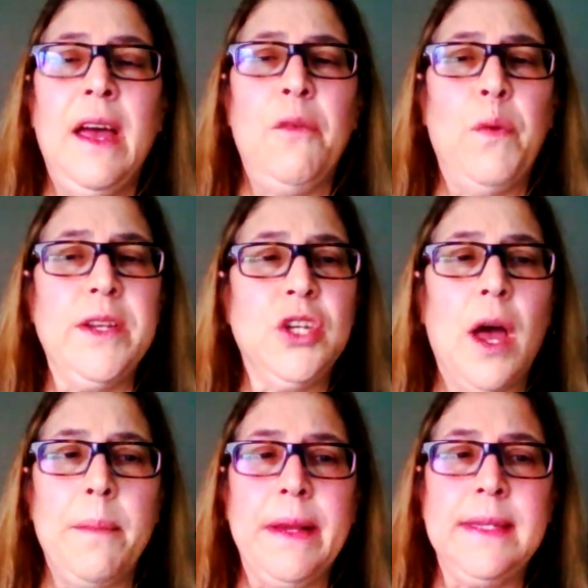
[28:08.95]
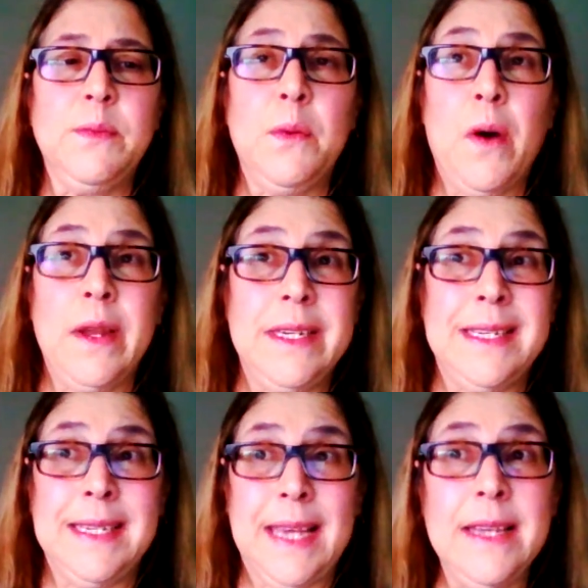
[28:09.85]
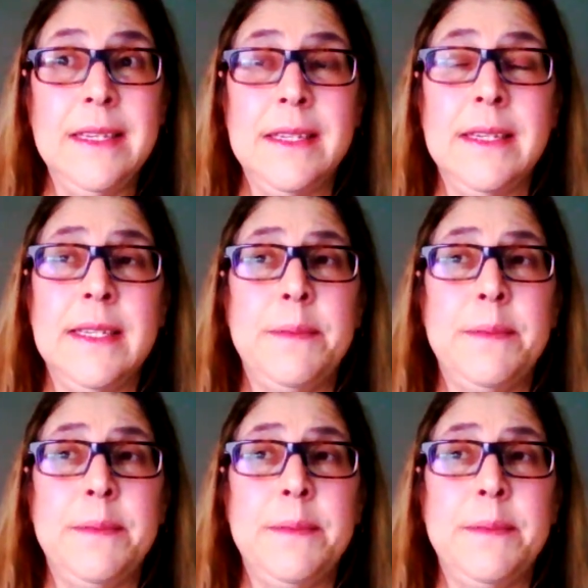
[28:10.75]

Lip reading: of what topics we want to discuss,